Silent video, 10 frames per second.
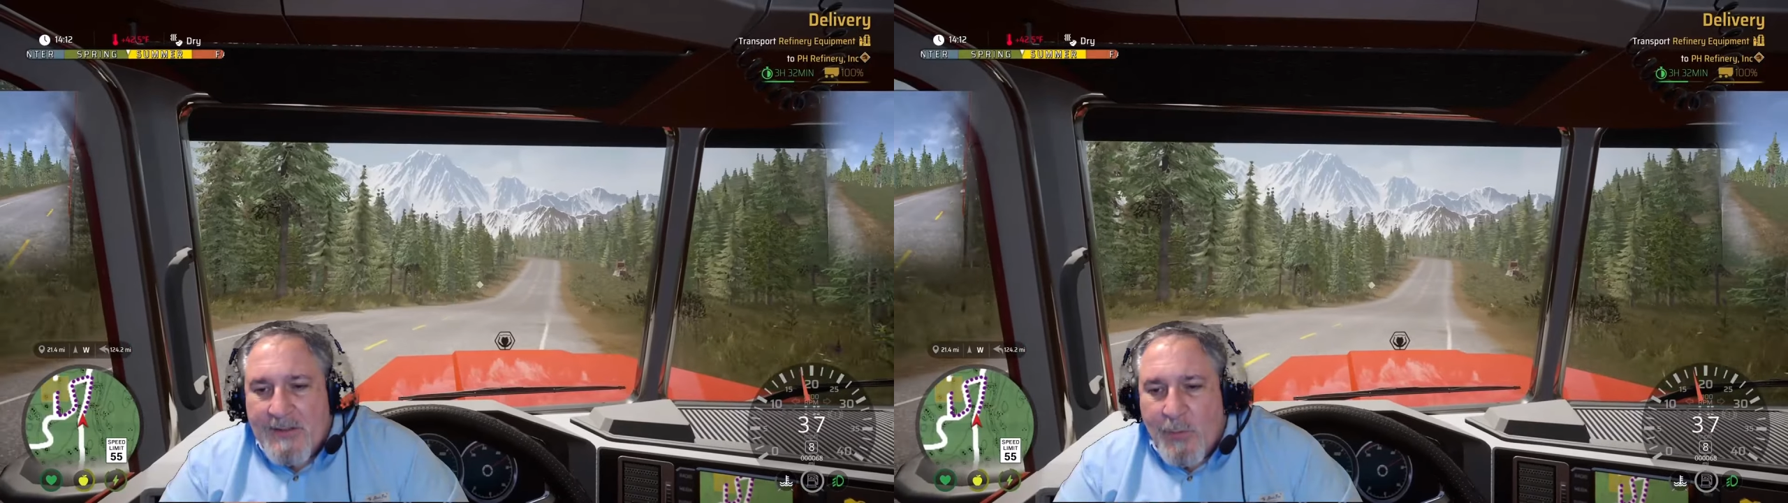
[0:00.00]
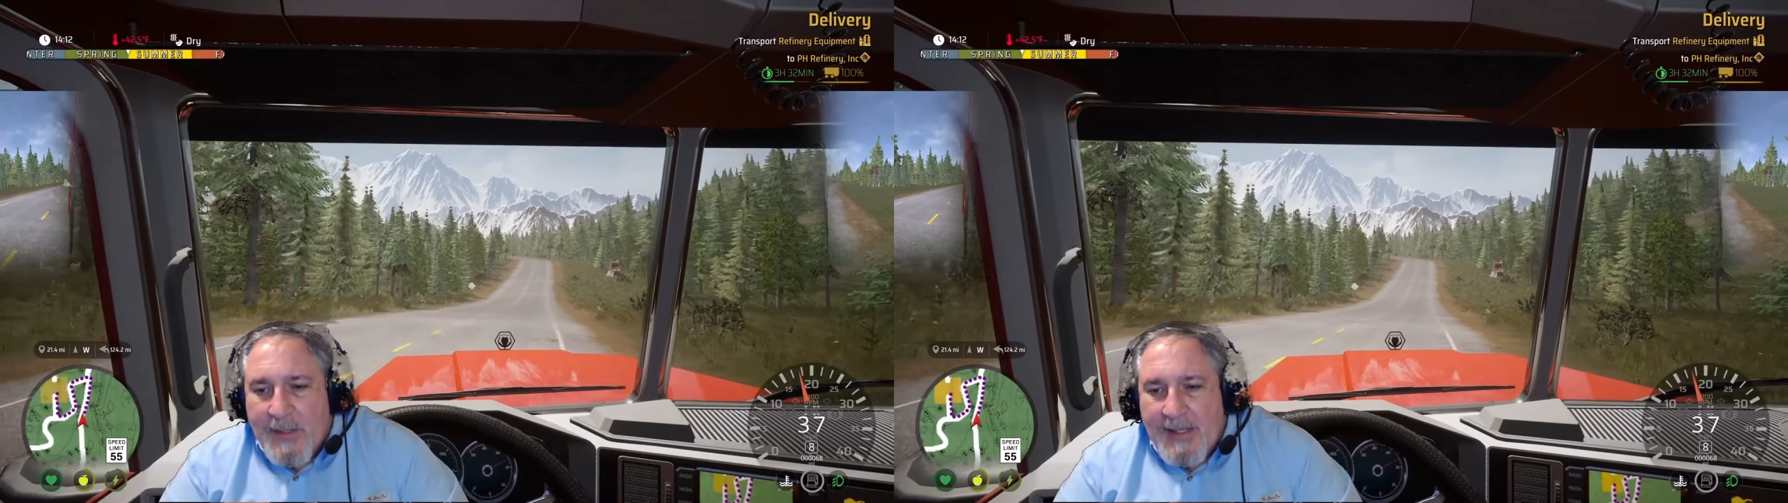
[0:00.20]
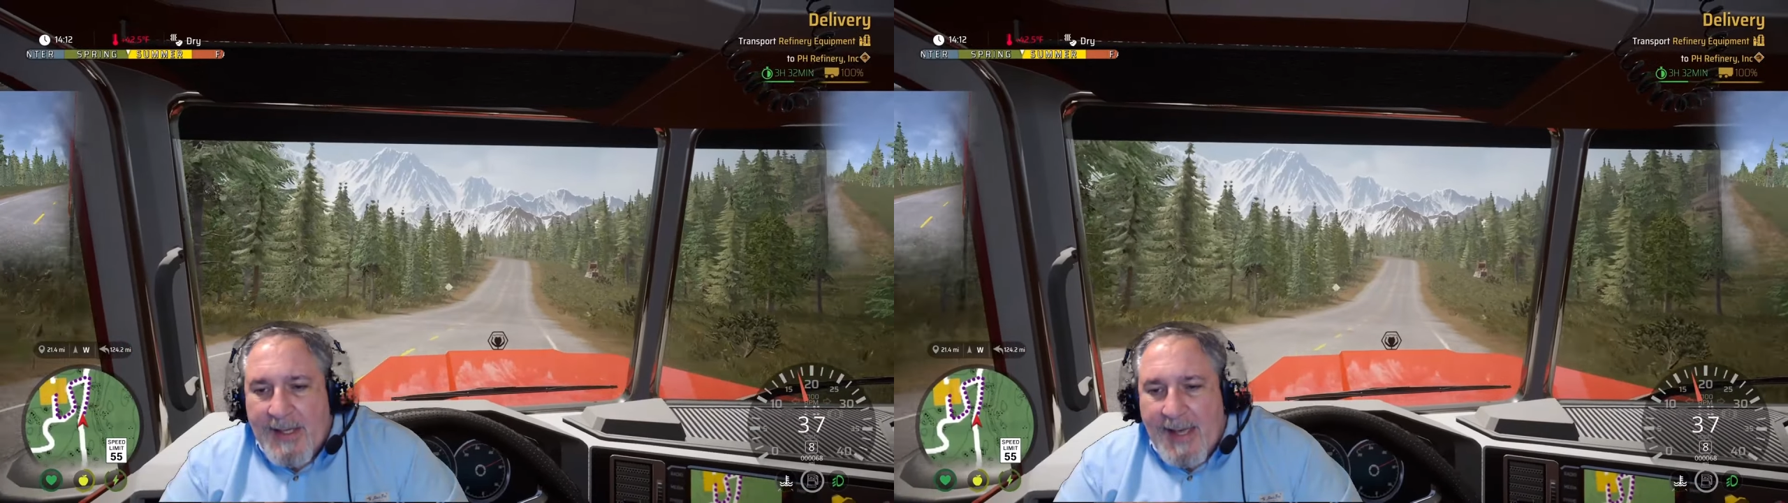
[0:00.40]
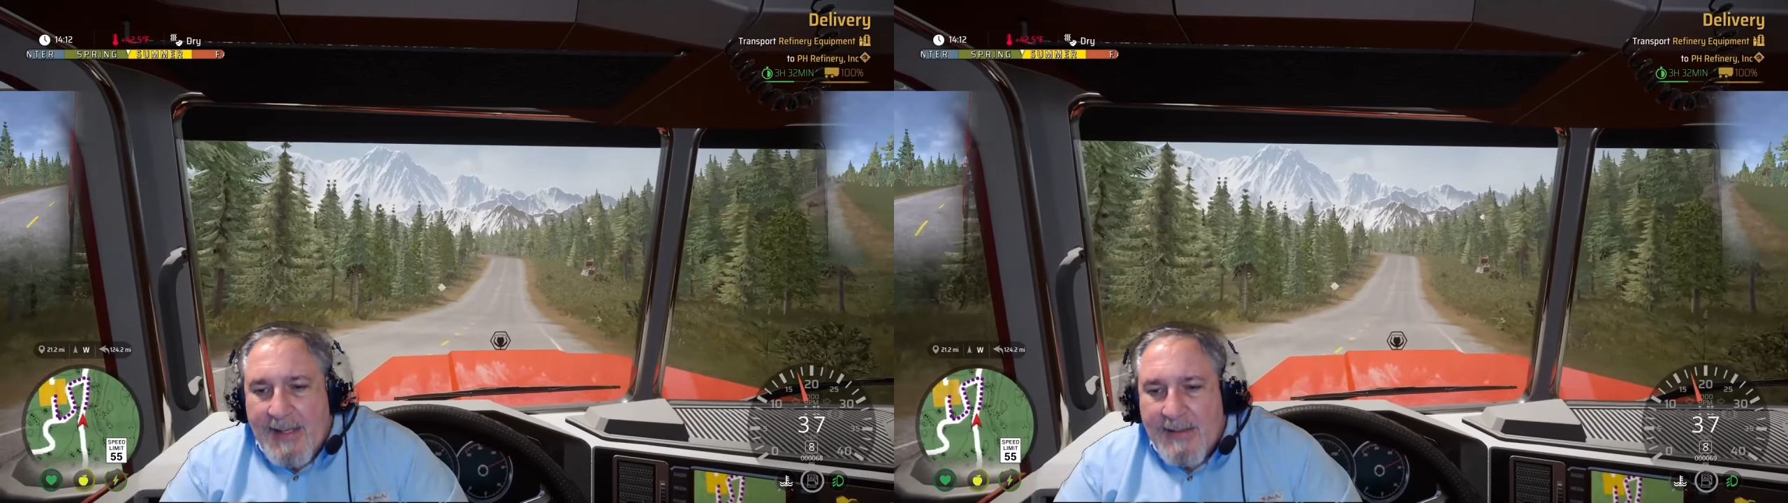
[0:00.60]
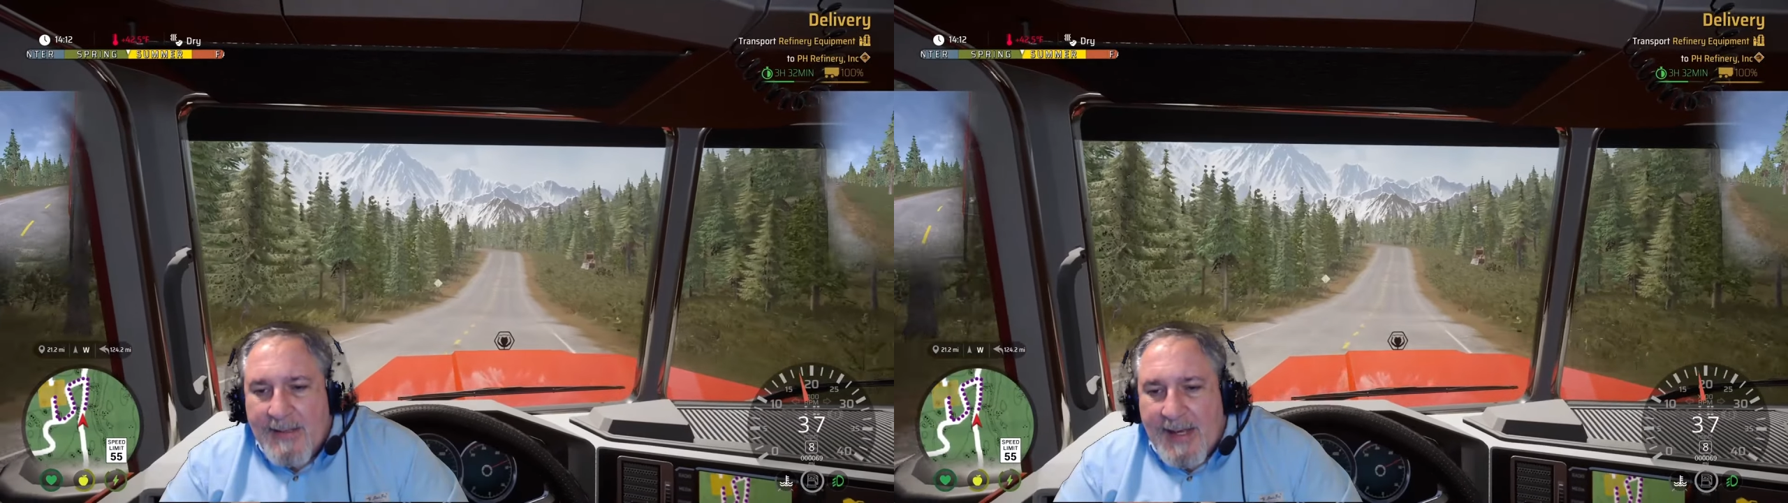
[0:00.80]

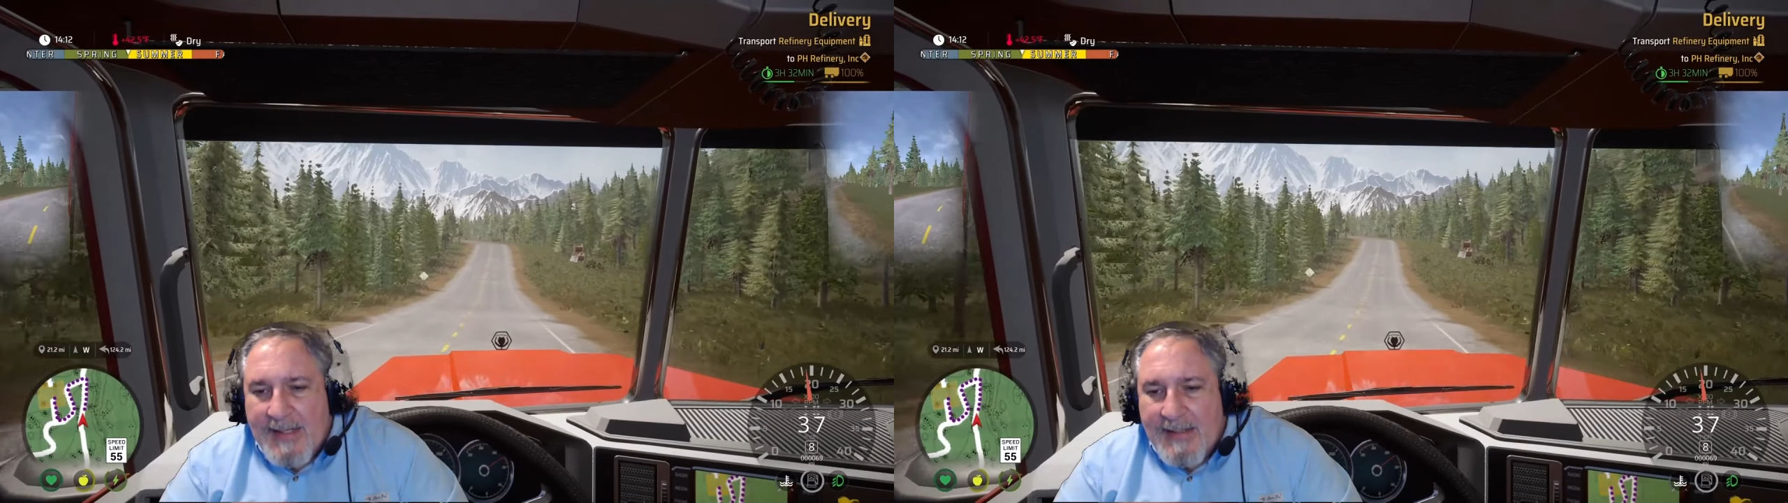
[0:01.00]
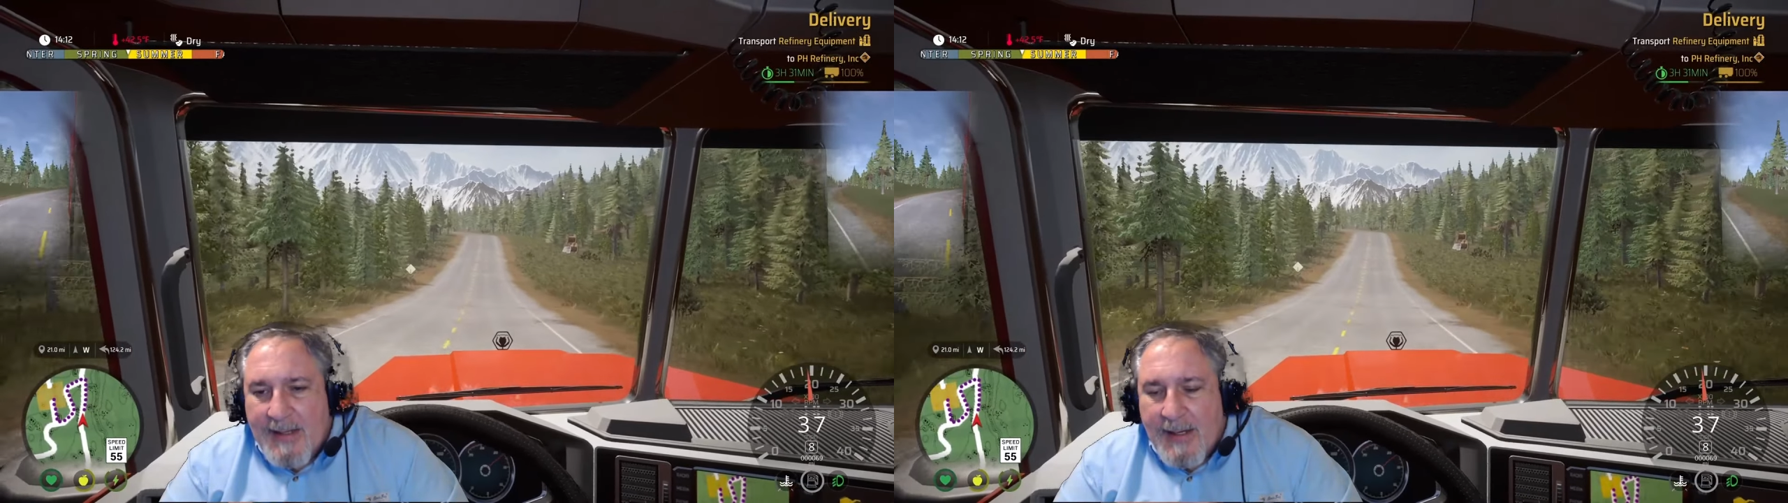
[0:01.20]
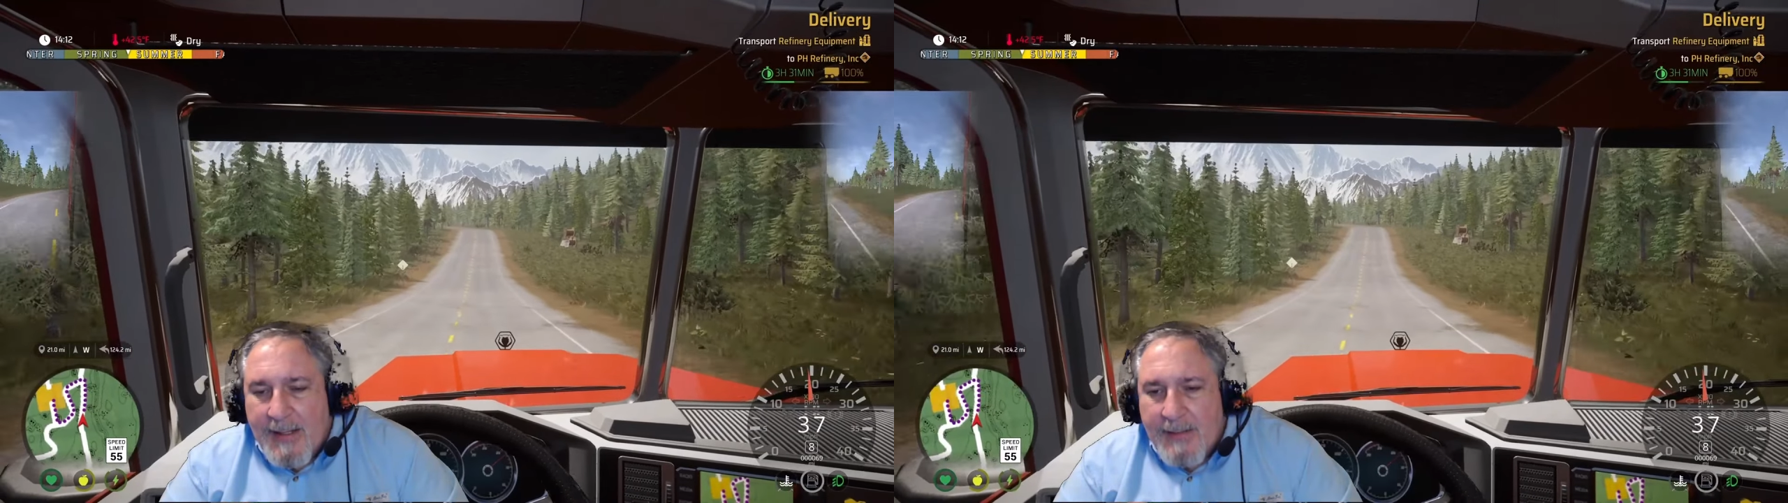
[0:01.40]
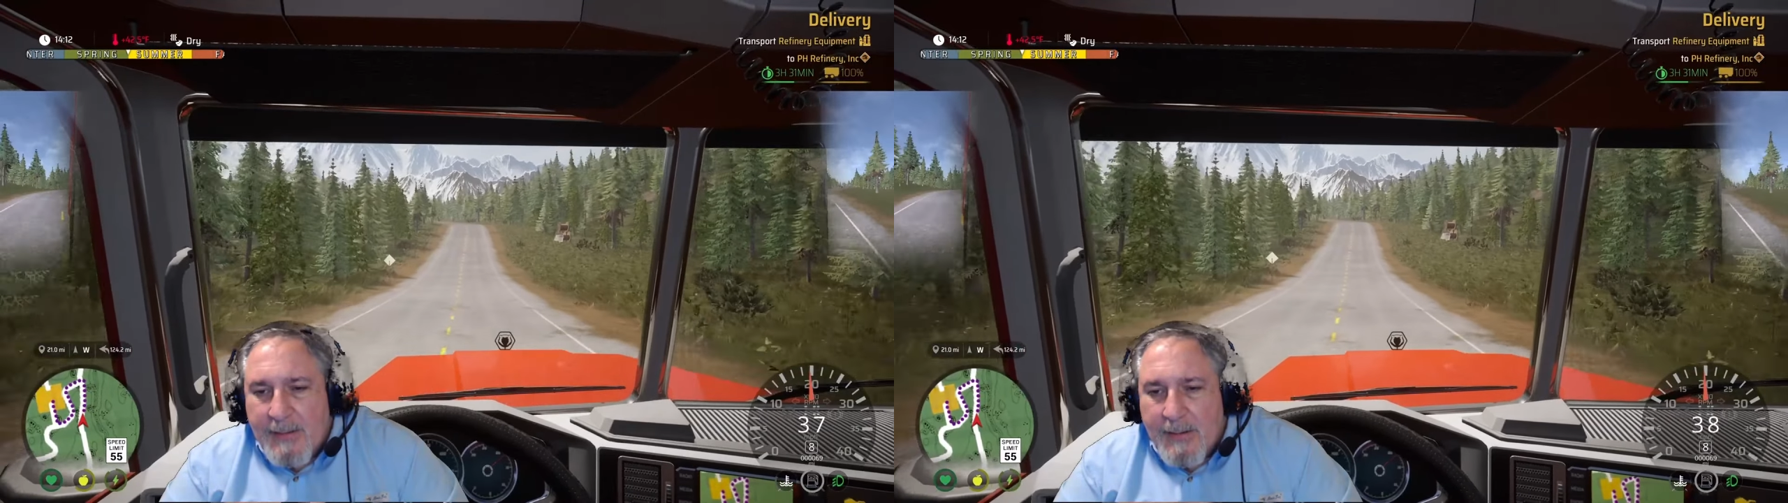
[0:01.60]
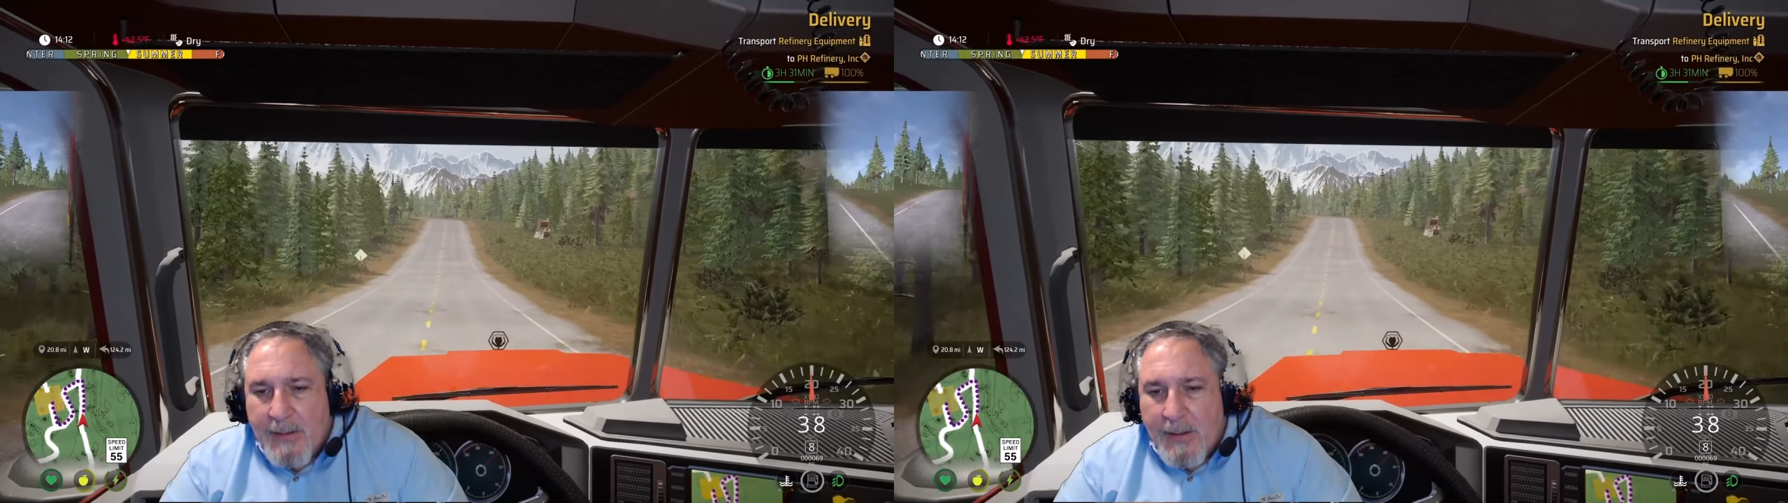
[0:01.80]
$28.99